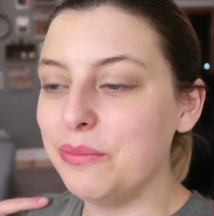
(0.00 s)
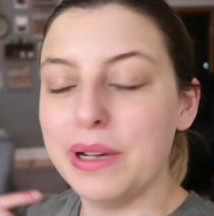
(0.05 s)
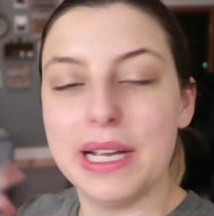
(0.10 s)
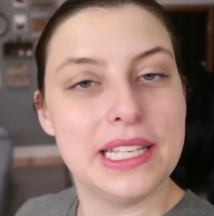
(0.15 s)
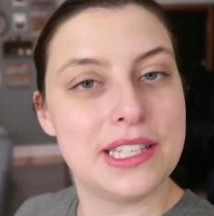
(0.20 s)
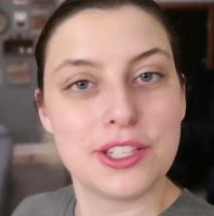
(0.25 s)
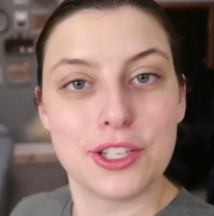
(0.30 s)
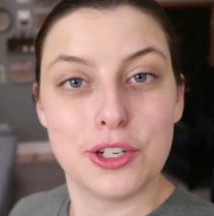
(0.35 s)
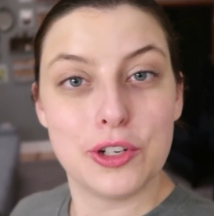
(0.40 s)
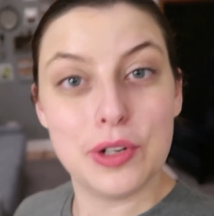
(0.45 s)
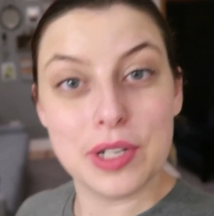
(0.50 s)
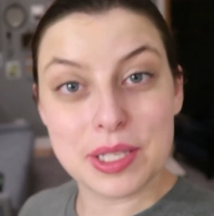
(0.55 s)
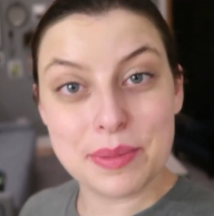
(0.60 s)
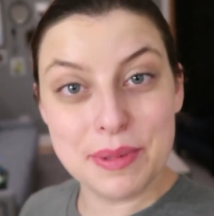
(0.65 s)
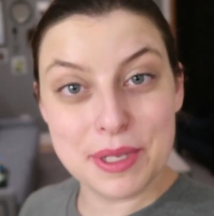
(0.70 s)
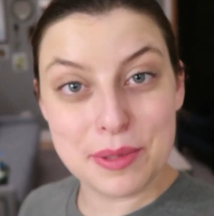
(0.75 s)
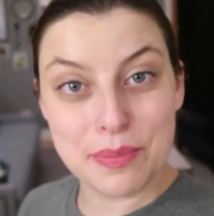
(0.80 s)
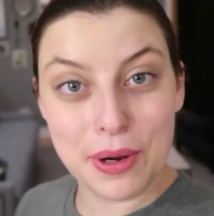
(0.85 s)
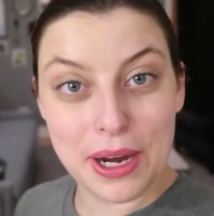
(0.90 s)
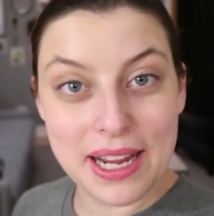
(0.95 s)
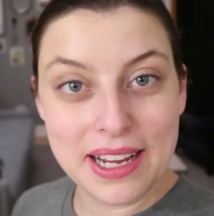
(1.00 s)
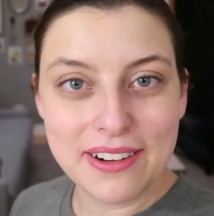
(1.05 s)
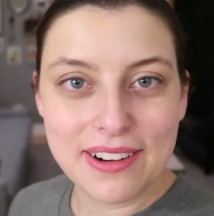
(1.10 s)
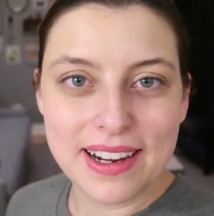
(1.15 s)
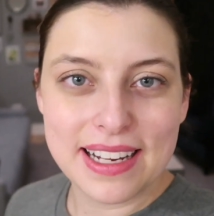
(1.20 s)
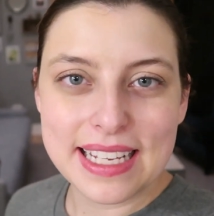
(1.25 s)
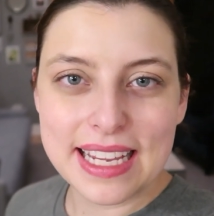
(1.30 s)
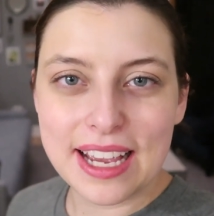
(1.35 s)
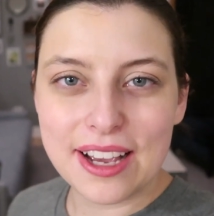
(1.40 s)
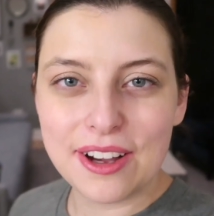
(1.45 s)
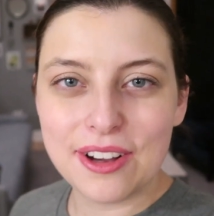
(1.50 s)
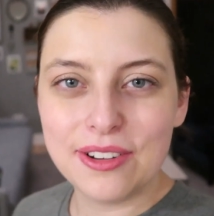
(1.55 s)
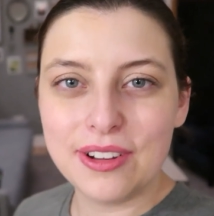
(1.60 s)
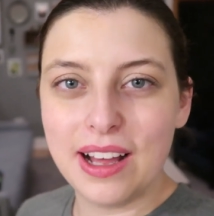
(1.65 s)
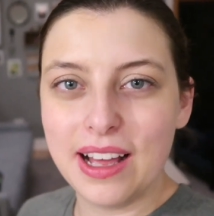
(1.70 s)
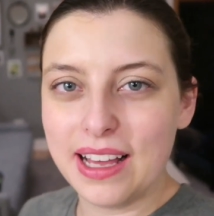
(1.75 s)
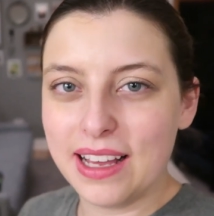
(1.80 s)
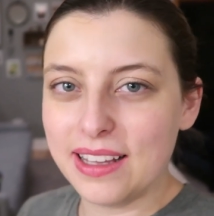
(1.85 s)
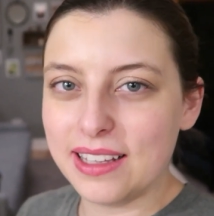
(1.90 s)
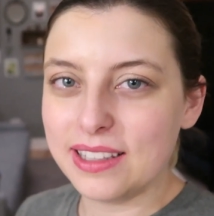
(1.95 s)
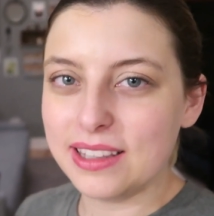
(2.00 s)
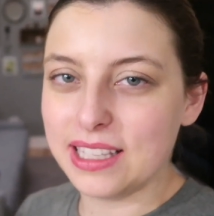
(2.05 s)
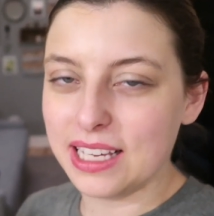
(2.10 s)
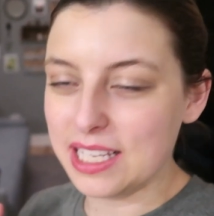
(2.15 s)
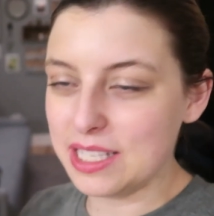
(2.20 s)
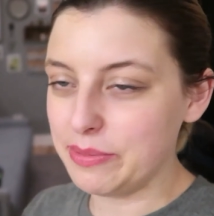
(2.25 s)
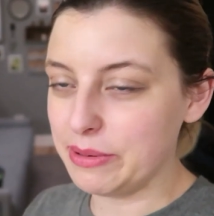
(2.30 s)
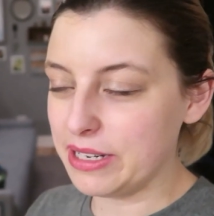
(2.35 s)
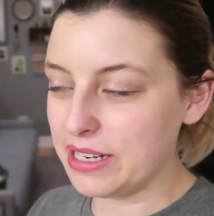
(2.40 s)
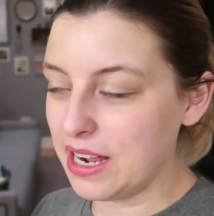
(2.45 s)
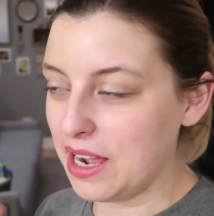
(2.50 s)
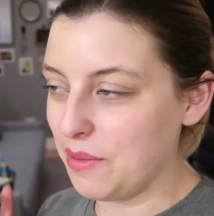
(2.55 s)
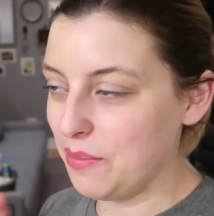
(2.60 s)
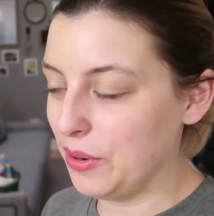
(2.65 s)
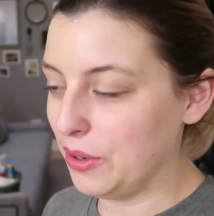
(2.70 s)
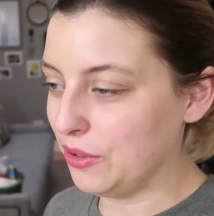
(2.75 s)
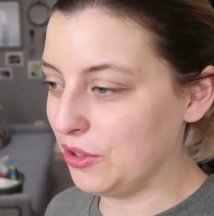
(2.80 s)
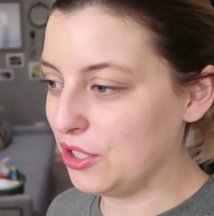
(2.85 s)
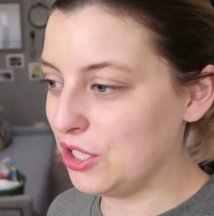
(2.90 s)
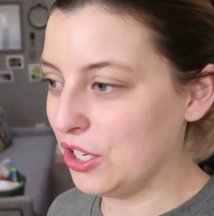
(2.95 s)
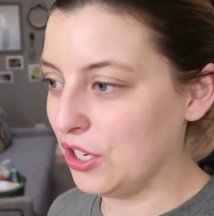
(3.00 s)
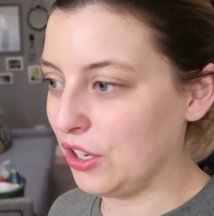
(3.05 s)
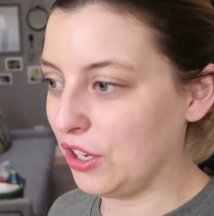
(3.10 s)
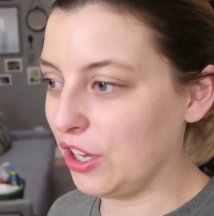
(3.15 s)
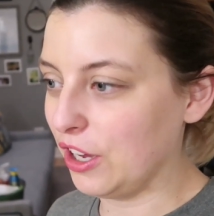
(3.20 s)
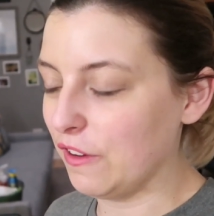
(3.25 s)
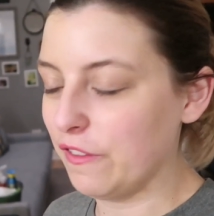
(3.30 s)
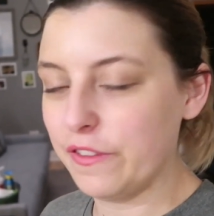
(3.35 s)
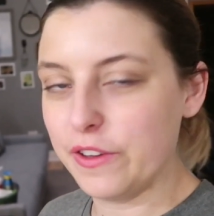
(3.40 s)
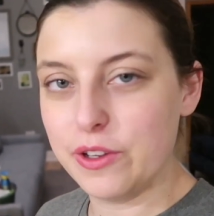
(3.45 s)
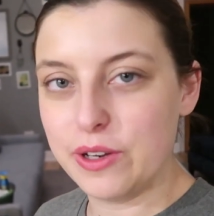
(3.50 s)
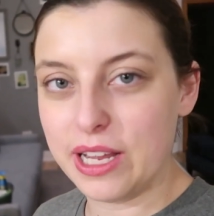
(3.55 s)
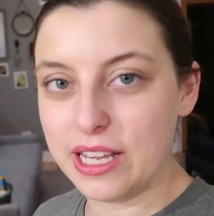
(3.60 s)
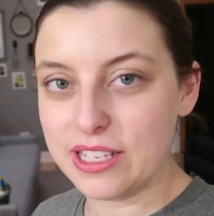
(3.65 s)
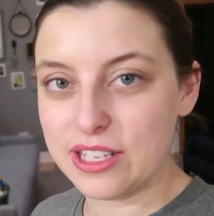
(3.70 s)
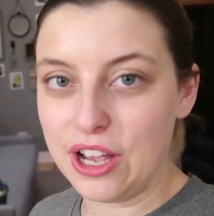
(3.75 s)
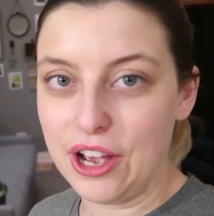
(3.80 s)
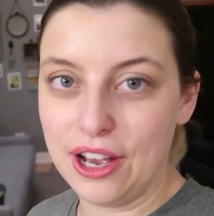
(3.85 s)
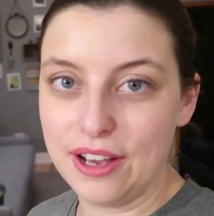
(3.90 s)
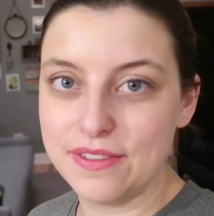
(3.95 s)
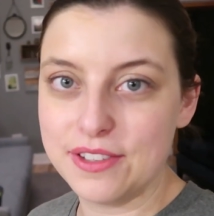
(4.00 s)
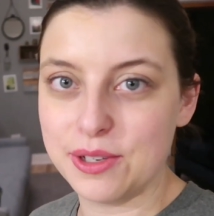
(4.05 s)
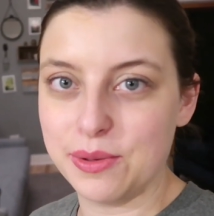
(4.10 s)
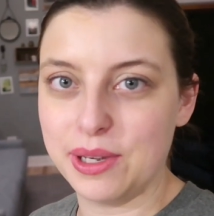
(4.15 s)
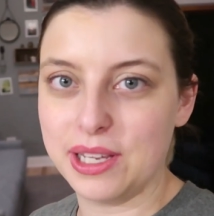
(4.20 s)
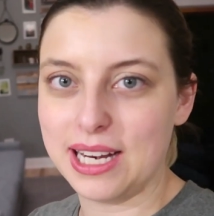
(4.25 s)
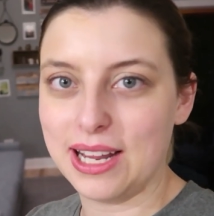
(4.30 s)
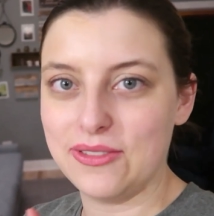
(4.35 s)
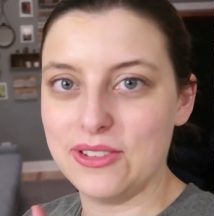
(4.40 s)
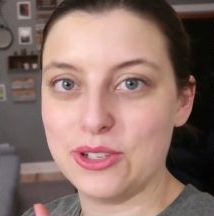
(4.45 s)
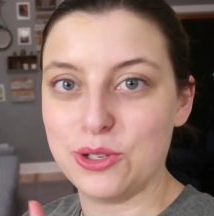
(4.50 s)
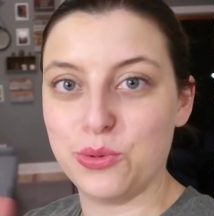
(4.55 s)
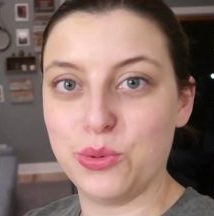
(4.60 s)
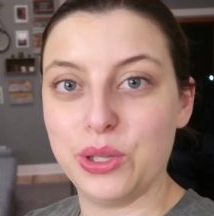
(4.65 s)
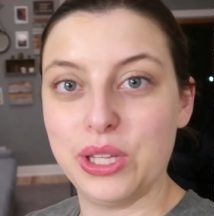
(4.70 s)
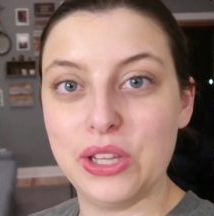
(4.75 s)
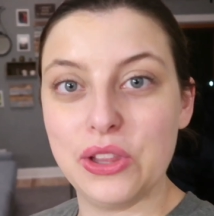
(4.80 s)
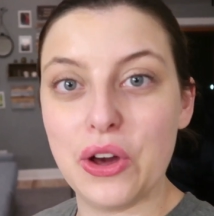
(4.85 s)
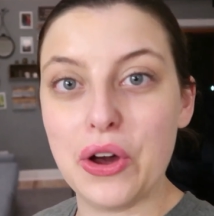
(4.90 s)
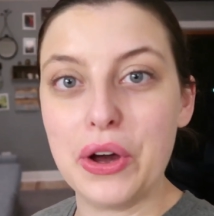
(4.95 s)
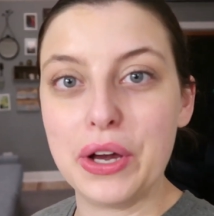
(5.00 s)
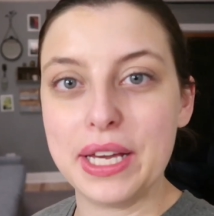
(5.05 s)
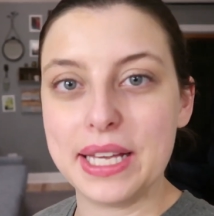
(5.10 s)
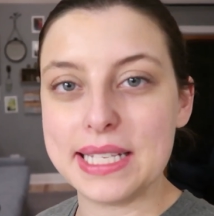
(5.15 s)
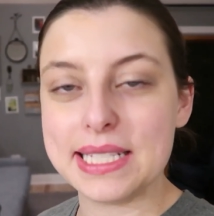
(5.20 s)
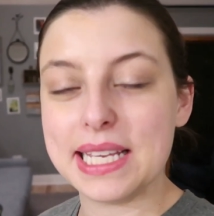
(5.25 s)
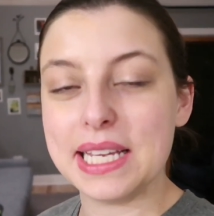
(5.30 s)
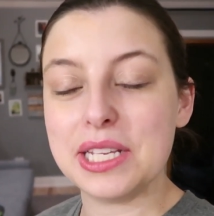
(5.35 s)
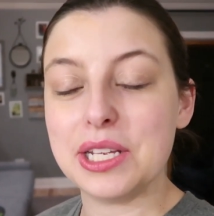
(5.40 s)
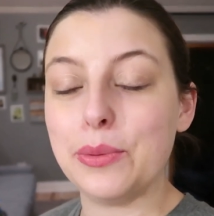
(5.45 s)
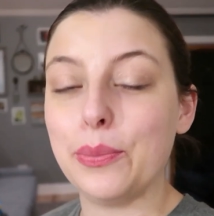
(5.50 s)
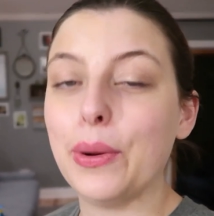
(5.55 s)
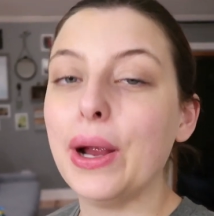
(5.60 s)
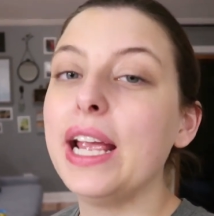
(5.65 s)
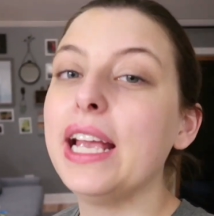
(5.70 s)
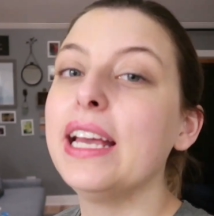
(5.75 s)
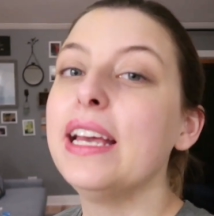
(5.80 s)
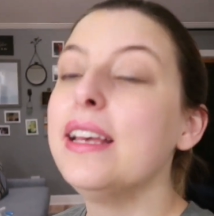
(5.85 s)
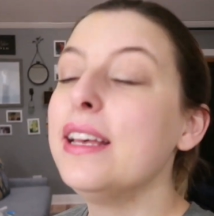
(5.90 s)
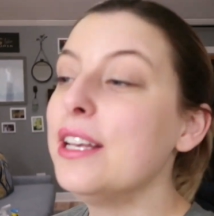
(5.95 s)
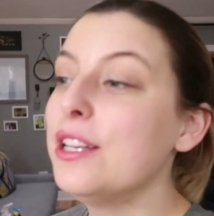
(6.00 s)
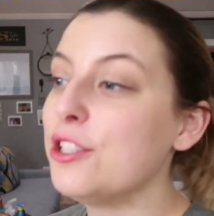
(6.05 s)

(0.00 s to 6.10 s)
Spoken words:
It's Christmas break right now. The husband and I both took a few days off so we could have this really long extended break.